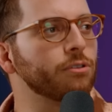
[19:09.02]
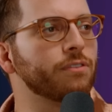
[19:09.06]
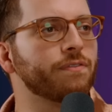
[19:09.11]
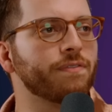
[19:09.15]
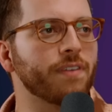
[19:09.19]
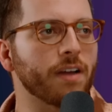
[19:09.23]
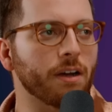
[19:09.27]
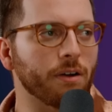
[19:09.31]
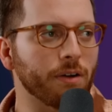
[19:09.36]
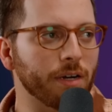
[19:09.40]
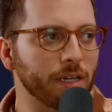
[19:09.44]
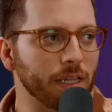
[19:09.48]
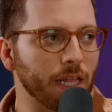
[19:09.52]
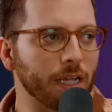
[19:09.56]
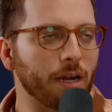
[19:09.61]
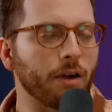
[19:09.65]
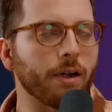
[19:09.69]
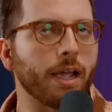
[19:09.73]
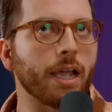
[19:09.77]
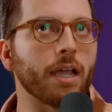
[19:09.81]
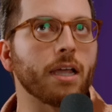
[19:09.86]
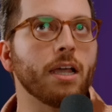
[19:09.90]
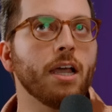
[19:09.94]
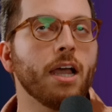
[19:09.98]
I was very
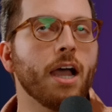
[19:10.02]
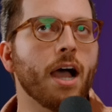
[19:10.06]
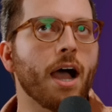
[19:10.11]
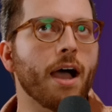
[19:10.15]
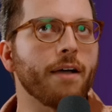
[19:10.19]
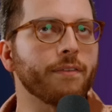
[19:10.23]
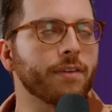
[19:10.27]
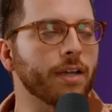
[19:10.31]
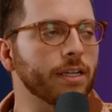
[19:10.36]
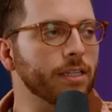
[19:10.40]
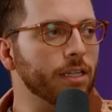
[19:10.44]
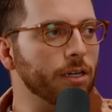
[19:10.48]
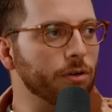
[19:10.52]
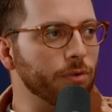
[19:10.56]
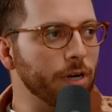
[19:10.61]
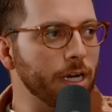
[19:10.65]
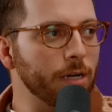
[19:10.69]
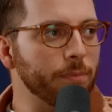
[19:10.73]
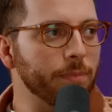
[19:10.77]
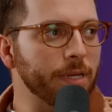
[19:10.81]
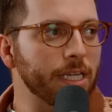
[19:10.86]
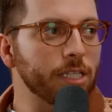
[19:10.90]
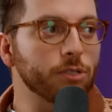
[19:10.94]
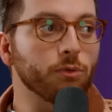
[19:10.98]
like, okay, I've got the
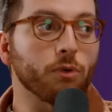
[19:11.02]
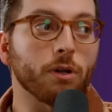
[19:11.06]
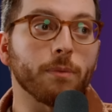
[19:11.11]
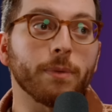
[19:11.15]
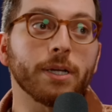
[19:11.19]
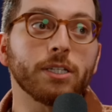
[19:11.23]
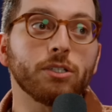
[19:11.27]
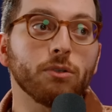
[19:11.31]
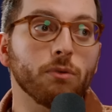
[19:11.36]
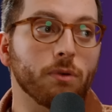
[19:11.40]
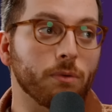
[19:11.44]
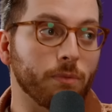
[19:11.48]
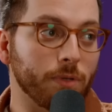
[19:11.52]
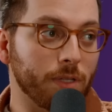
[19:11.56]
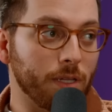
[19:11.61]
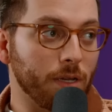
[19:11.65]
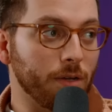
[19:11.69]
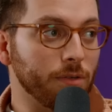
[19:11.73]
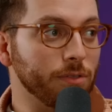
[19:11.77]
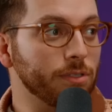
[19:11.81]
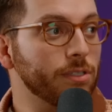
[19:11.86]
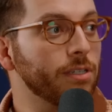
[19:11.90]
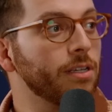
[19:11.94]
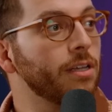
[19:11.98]
green beans. What am I doing with
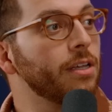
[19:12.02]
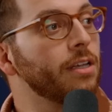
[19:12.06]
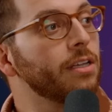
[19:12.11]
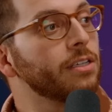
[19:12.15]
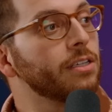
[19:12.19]
those?